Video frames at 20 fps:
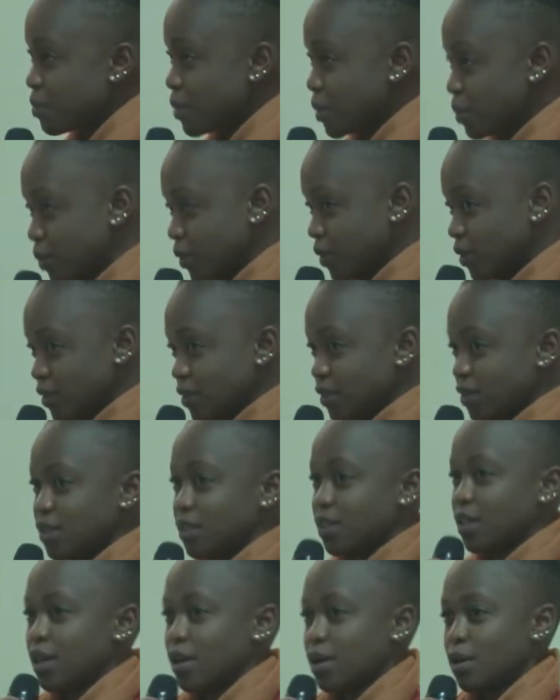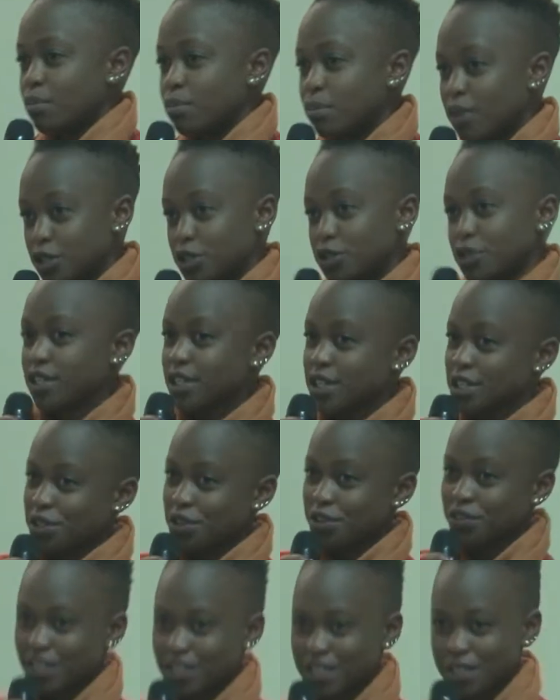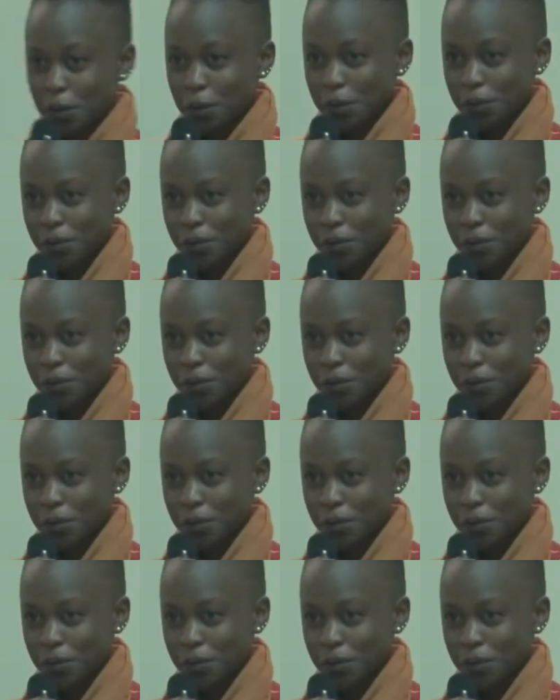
people, majority of us are